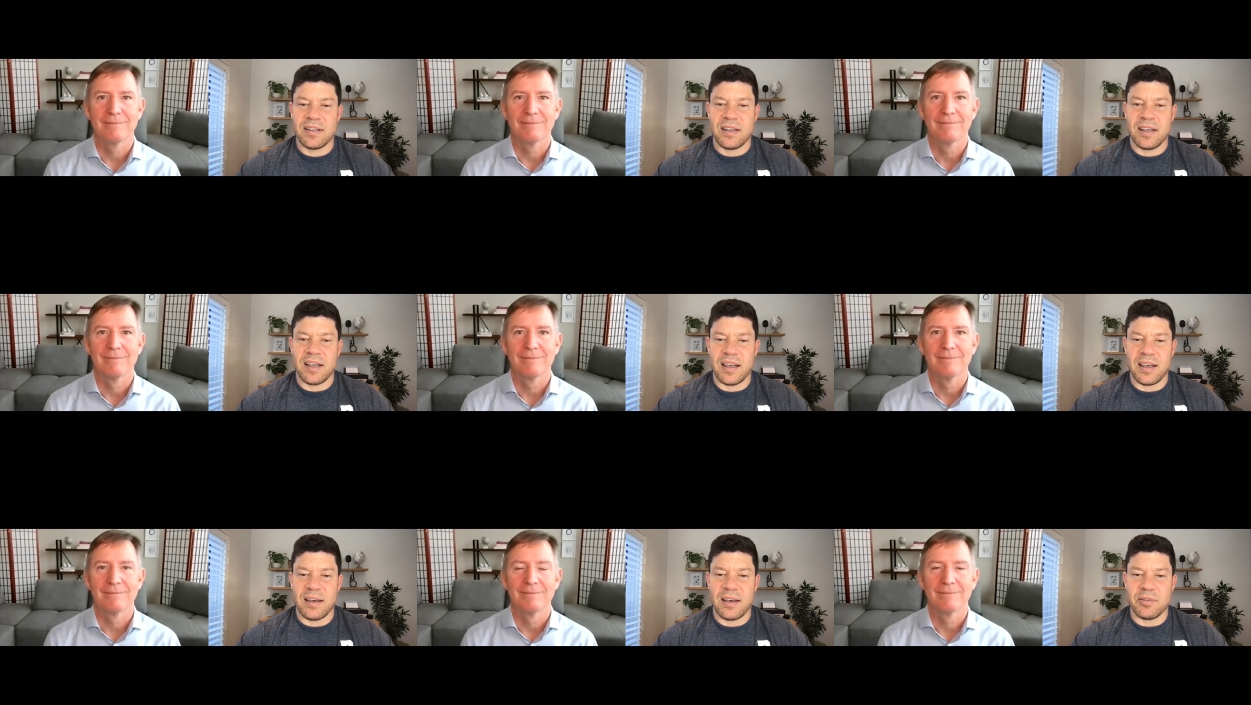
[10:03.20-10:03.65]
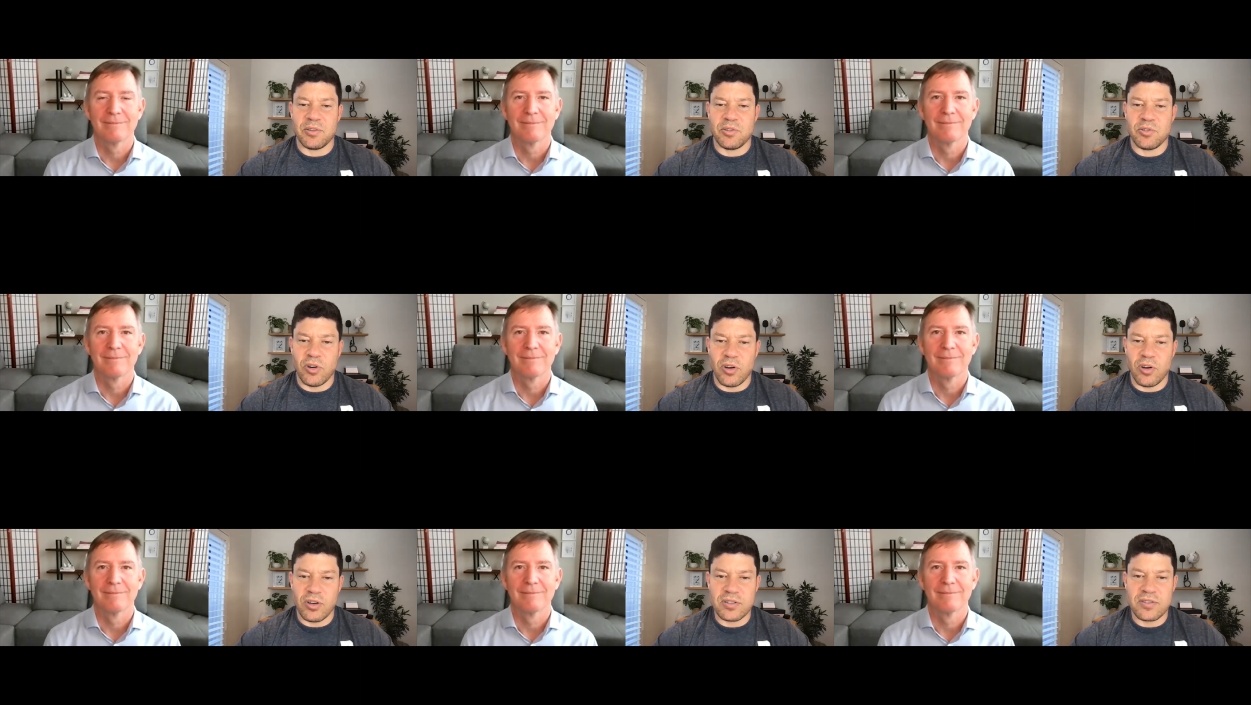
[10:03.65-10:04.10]
Speaker 1: uh,
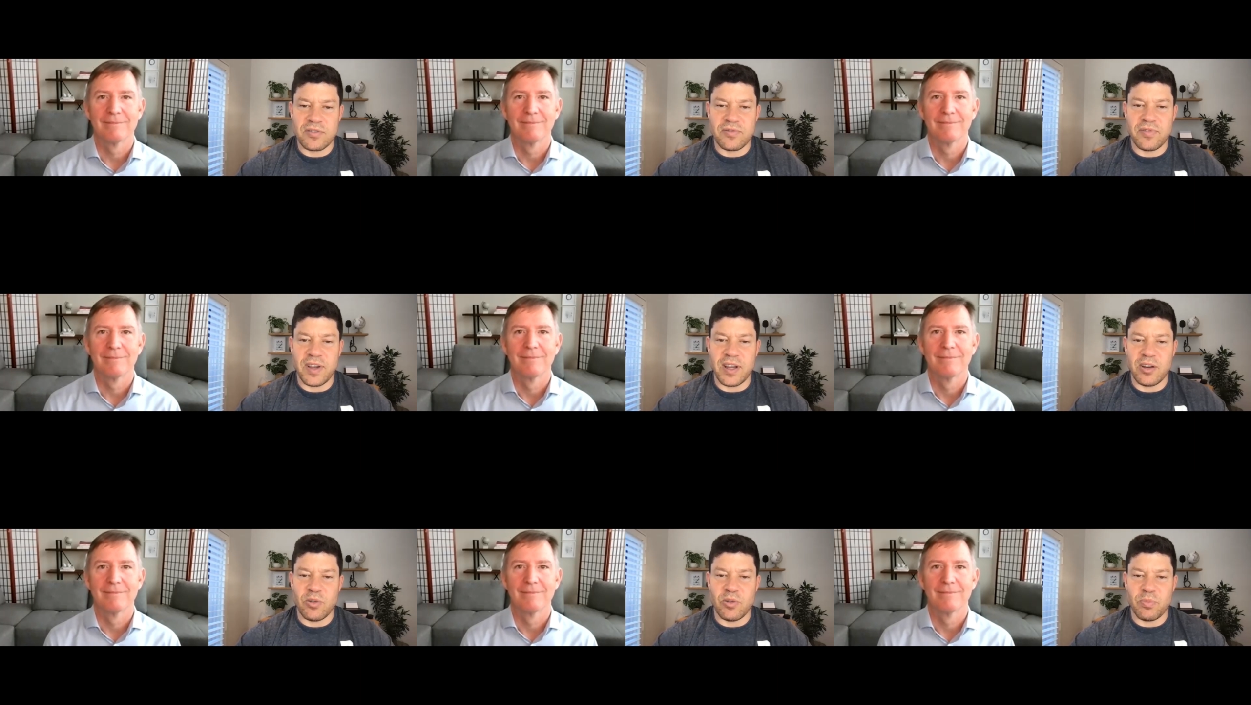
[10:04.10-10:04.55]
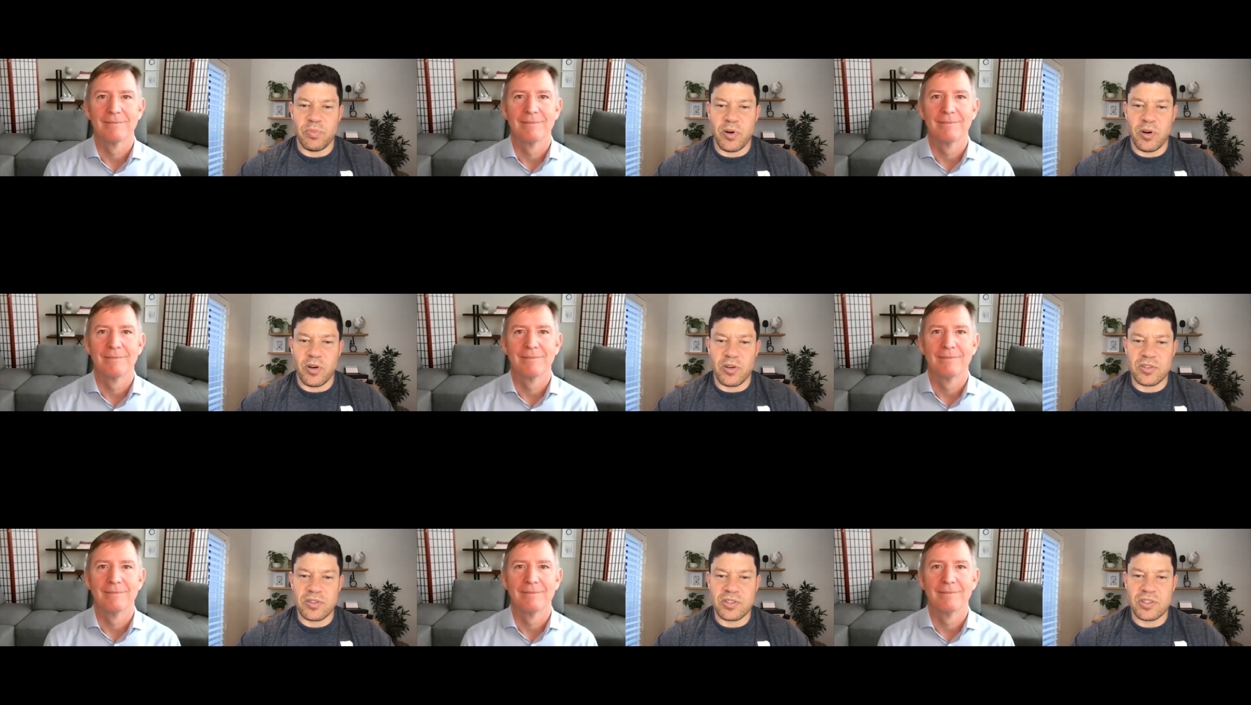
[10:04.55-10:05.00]
grass fed or
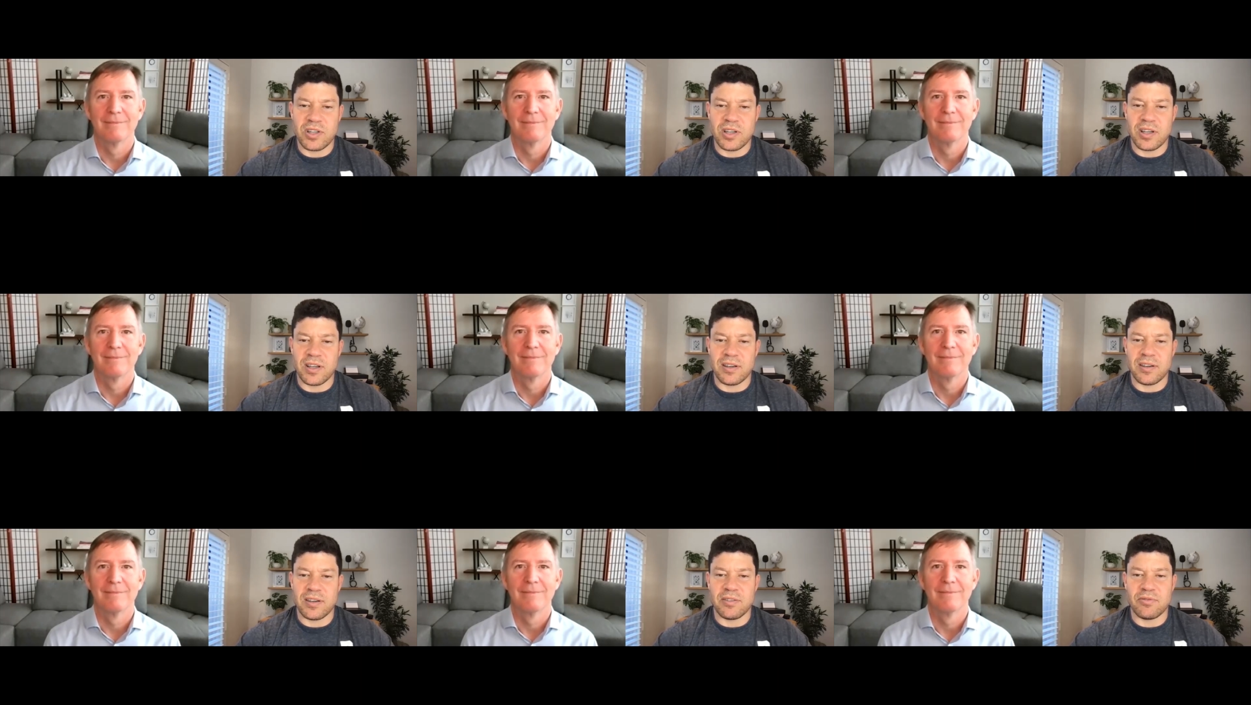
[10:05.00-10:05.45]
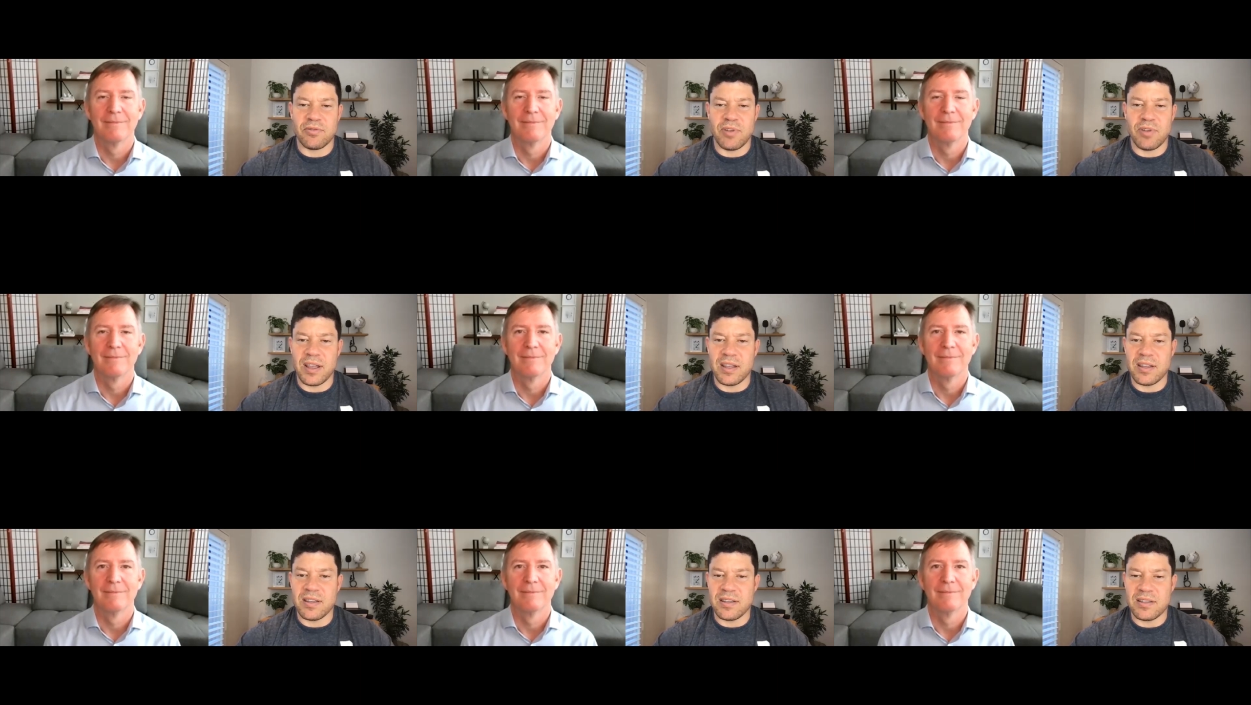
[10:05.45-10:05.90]
pasture
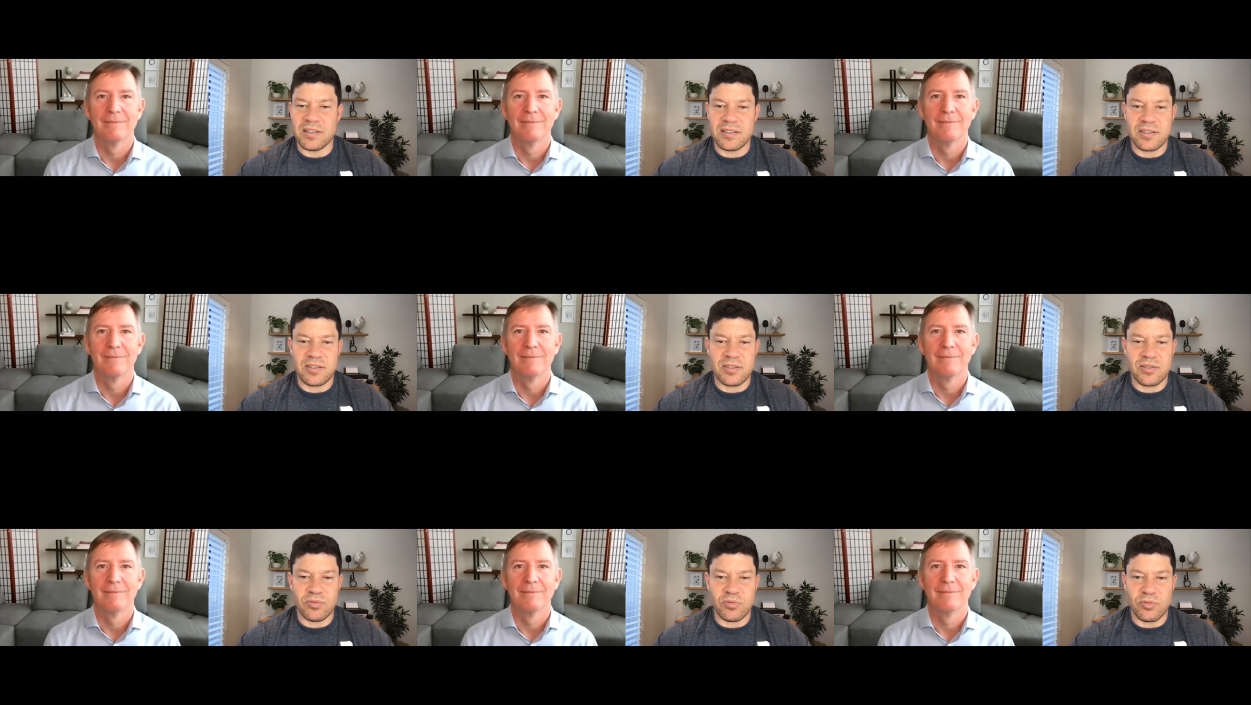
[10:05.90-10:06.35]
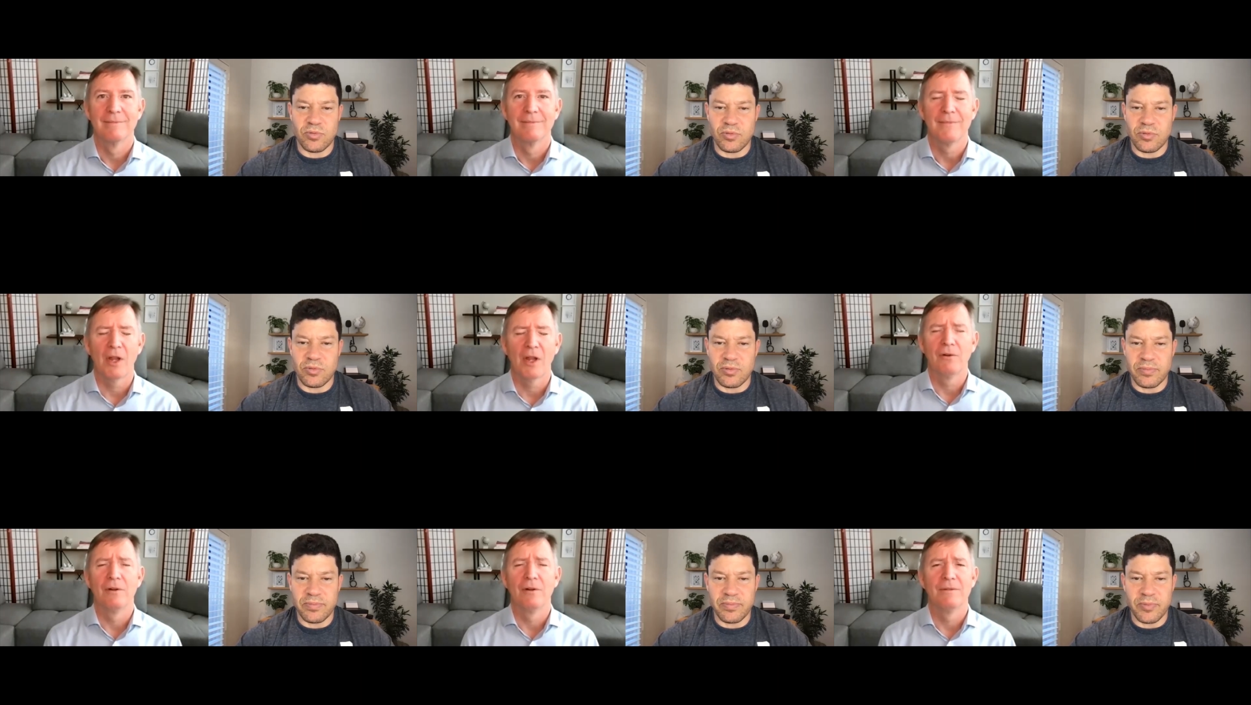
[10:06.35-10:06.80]
raised or
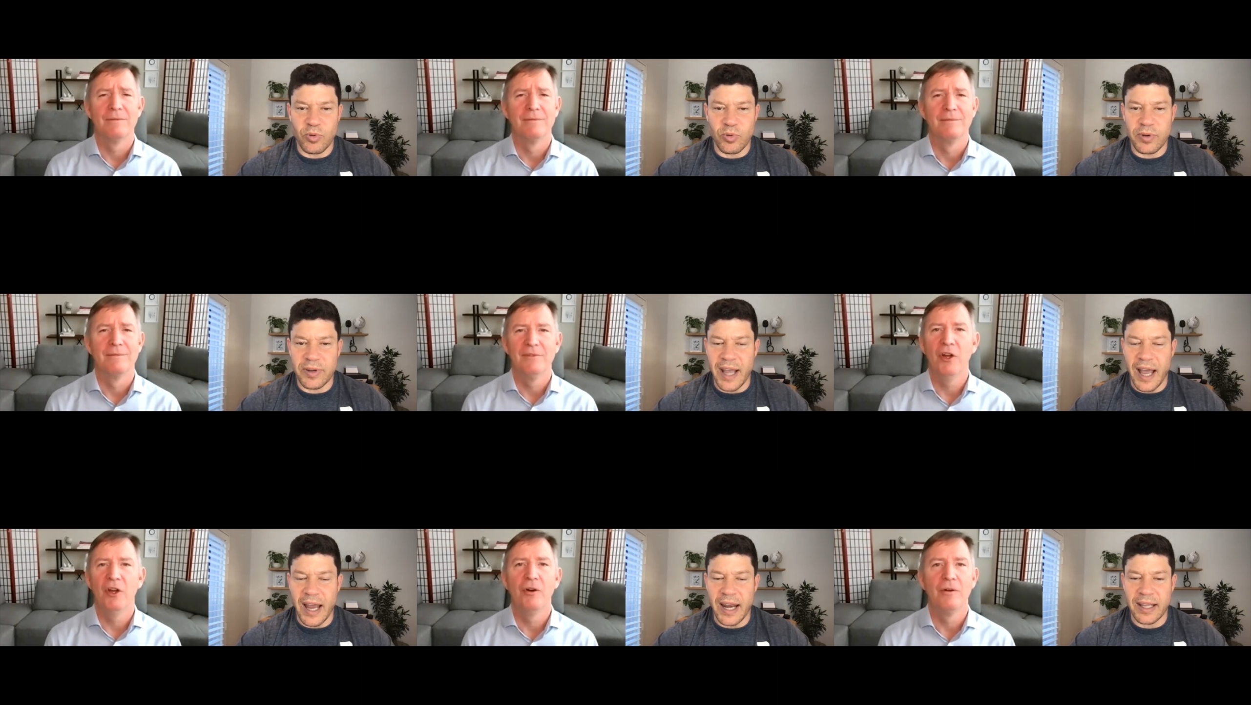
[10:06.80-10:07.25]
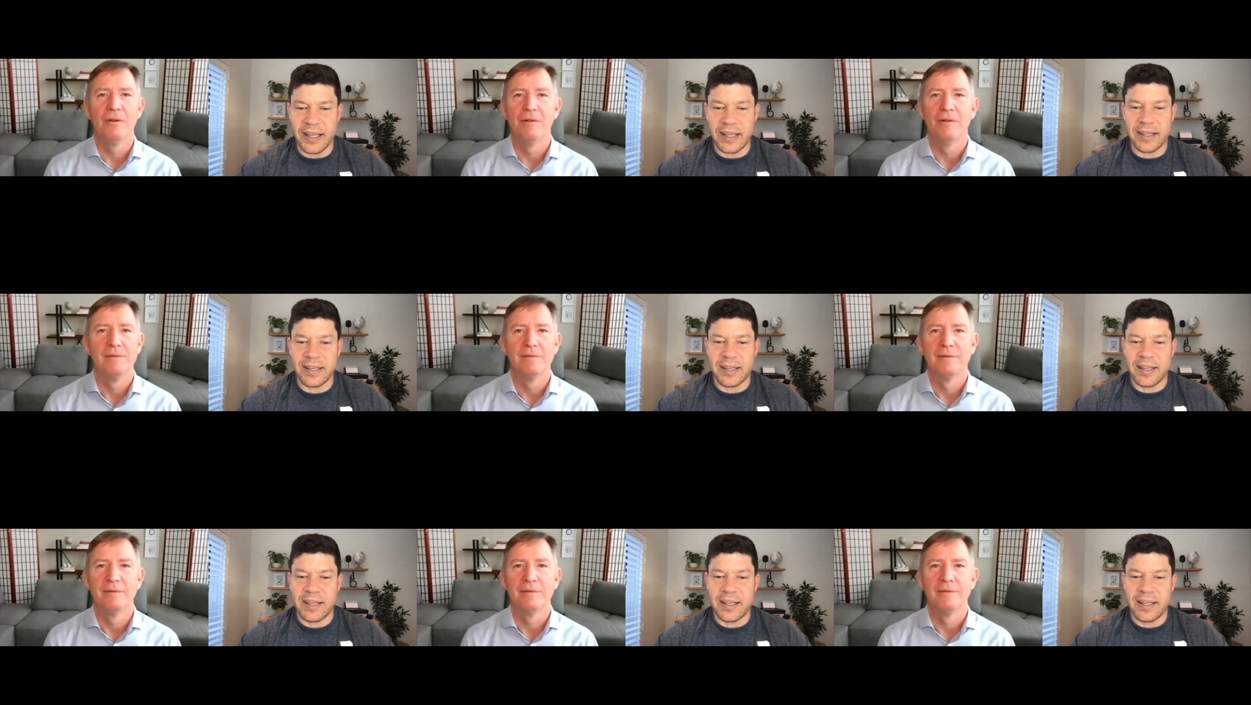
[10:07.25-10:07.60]
oh, organic. No.